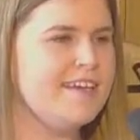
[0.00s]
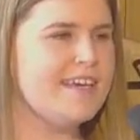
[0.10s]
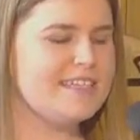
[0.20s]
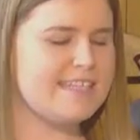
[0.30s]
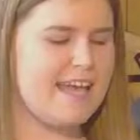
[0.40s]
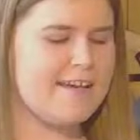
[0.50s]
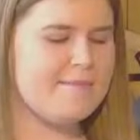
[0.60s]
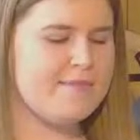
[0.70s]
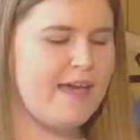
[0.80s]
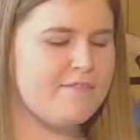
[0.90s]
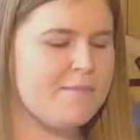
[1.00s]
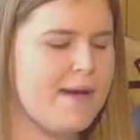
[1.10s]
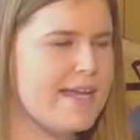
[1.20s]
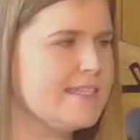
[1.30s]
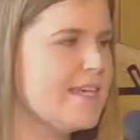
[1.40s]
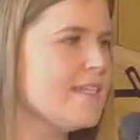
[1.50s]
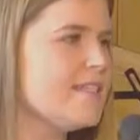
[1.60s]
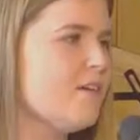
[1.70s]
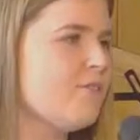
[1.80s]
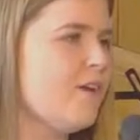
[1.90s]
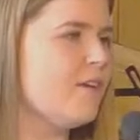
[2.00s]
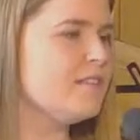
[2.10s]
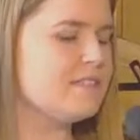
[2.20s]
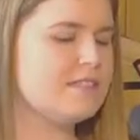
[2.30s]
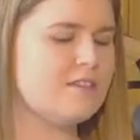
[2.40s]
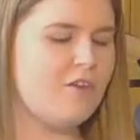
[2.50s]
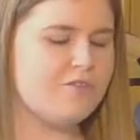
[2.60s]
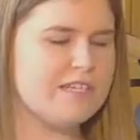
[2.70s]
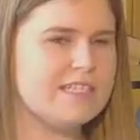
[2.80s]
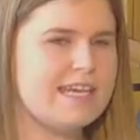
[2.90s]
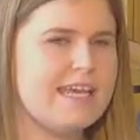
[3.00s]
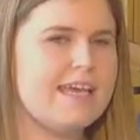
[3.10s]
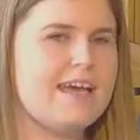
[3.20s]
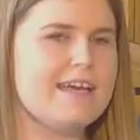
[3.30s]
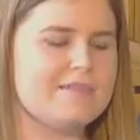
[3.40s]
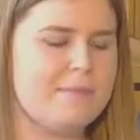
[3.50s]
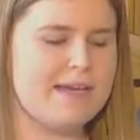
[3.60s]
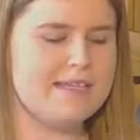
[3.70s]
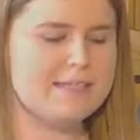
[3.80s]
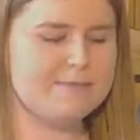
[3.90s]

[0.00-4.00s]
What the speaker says: A psalm that reminds us of God's sovereignty and might.